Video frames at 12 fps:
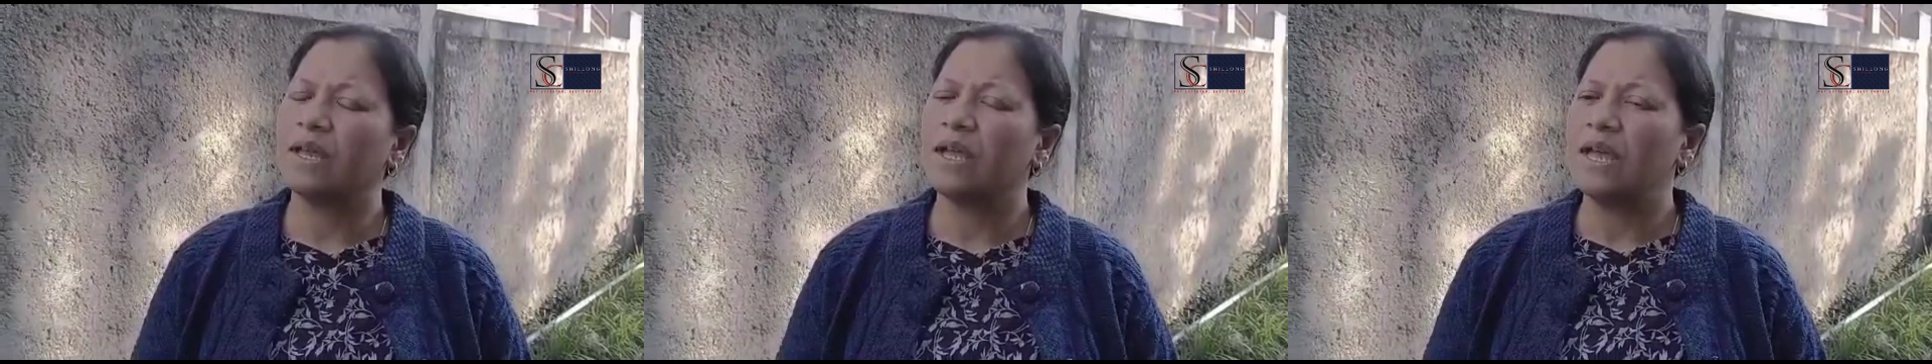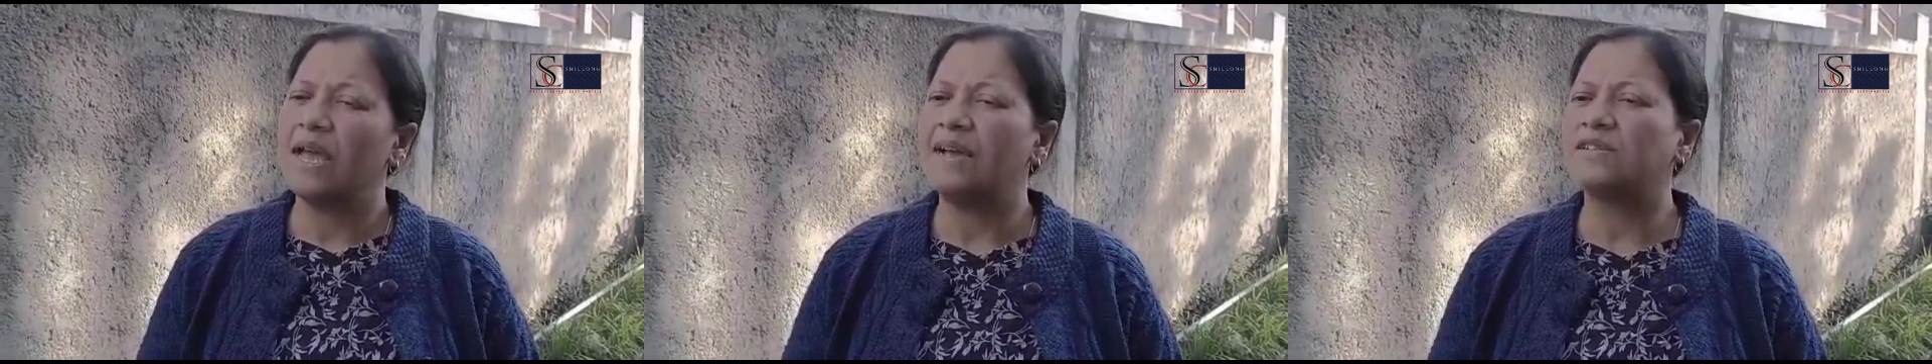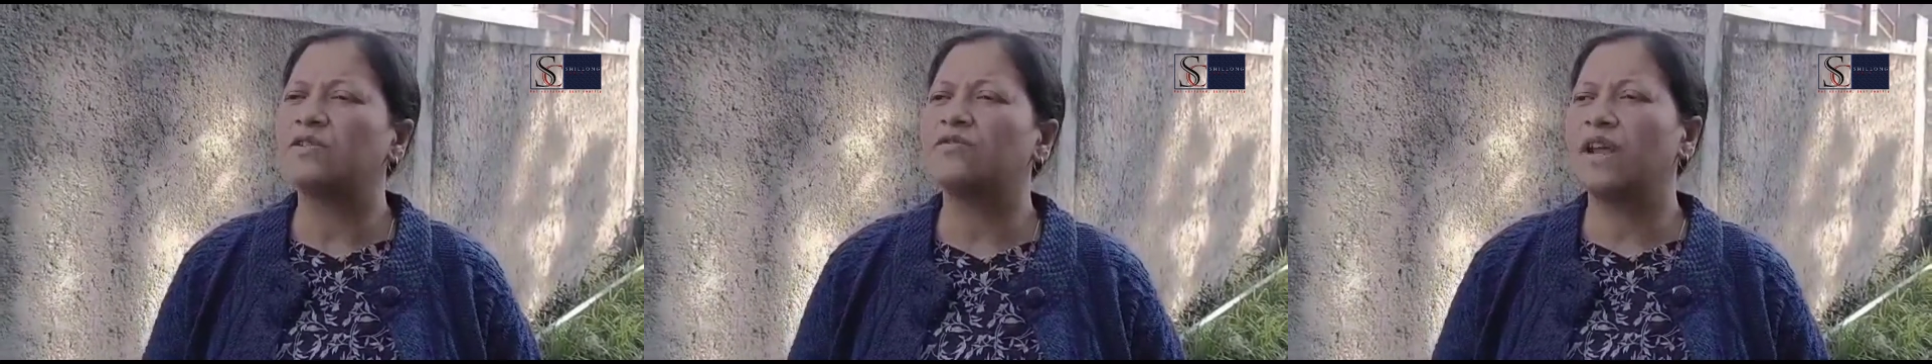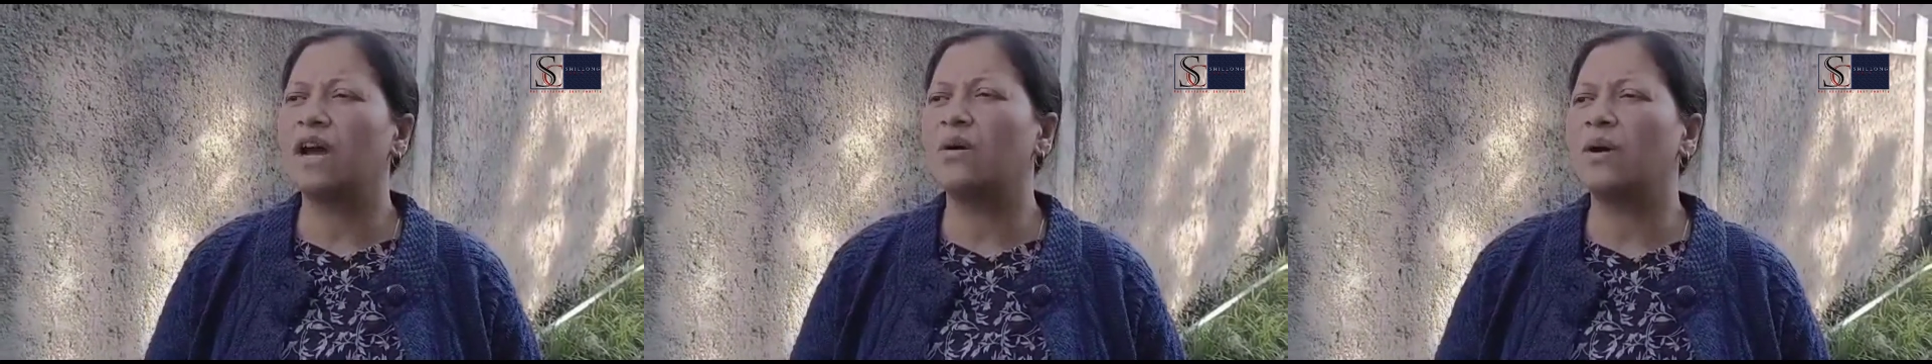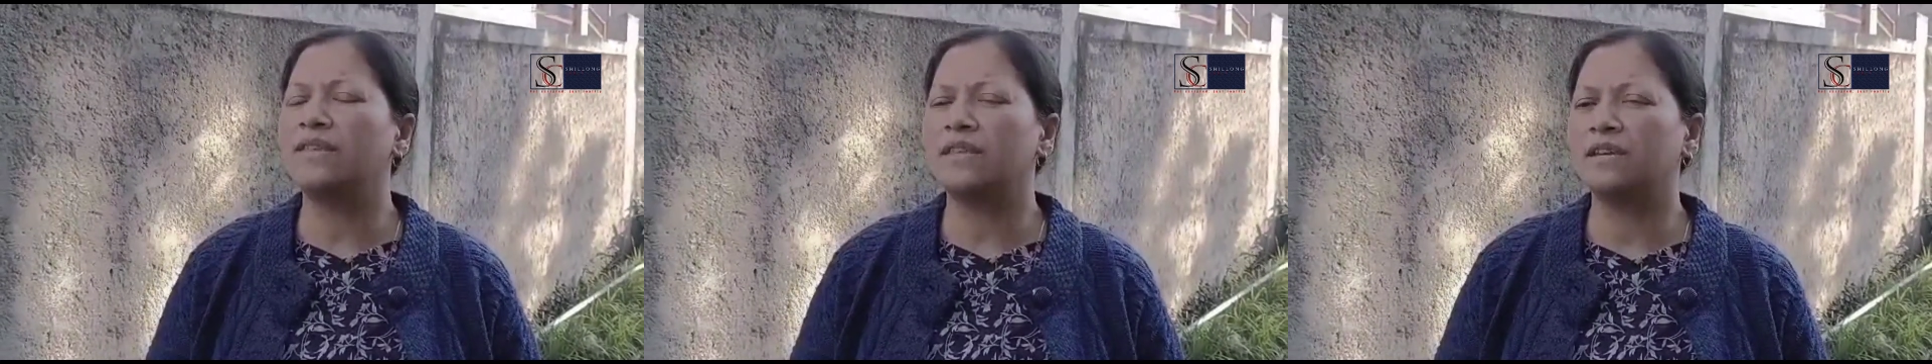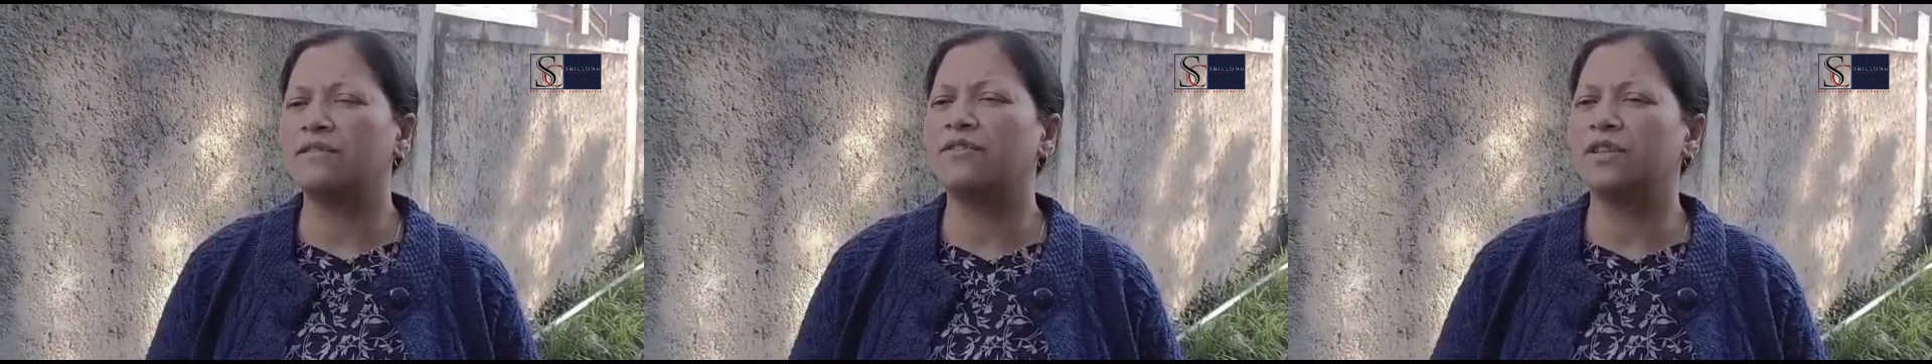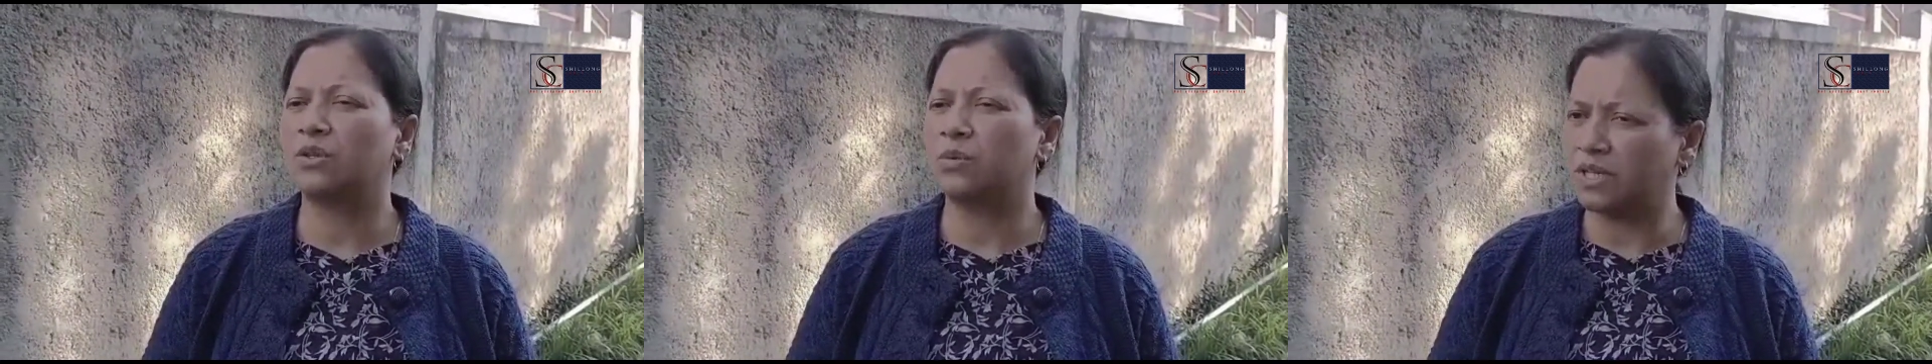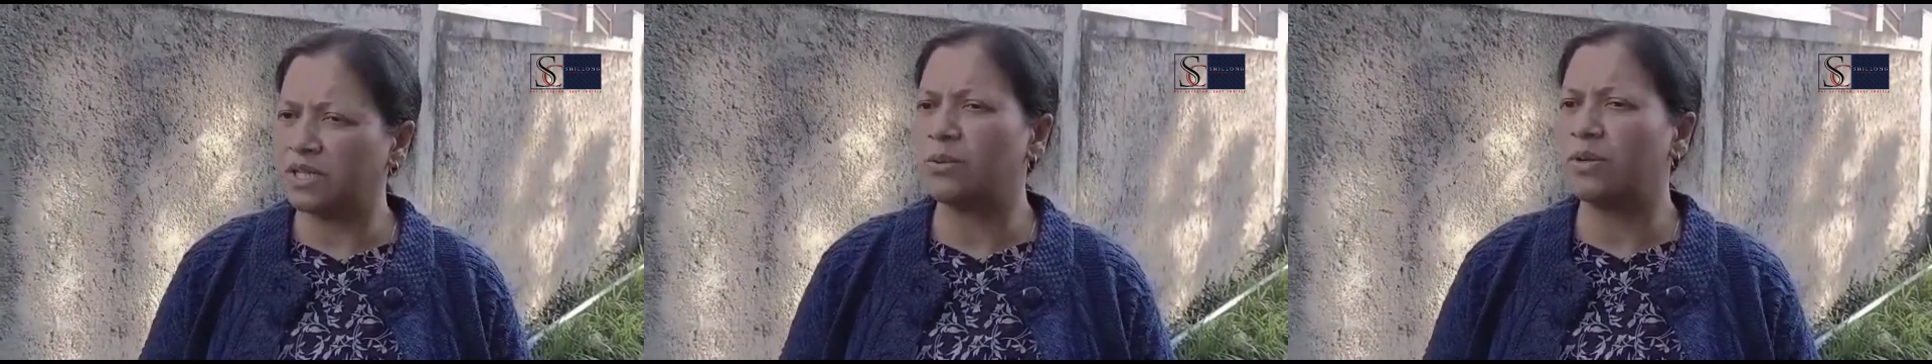As of now, I think for the
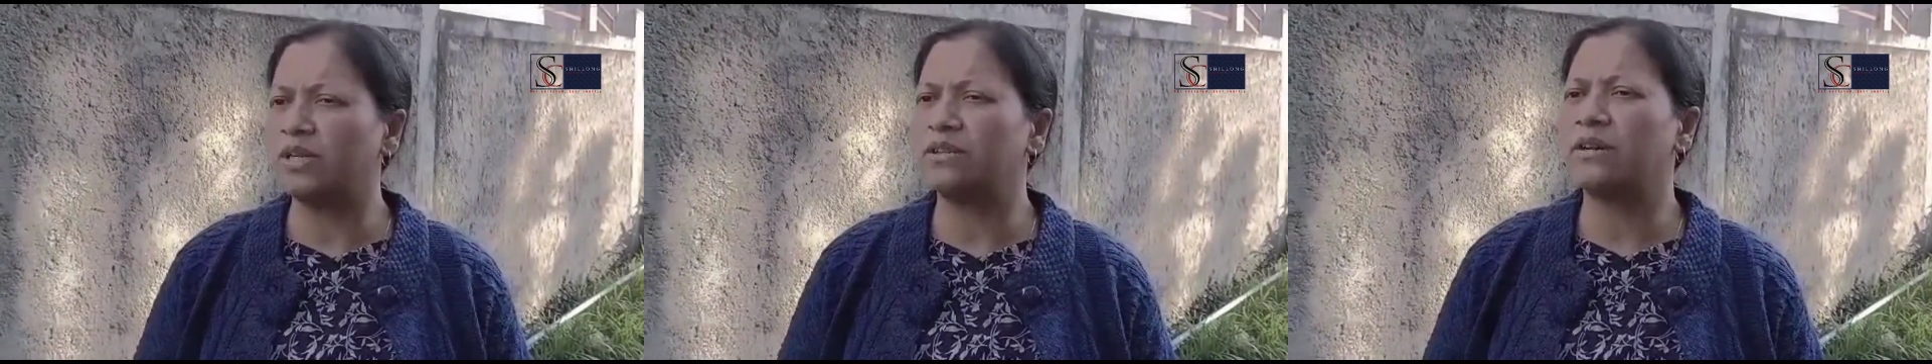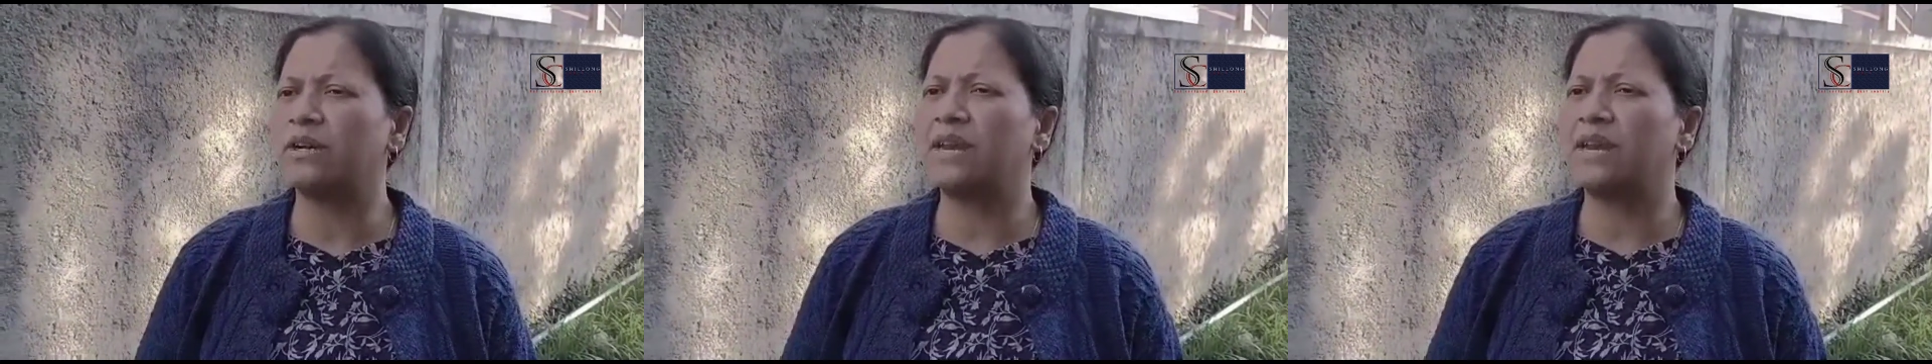2023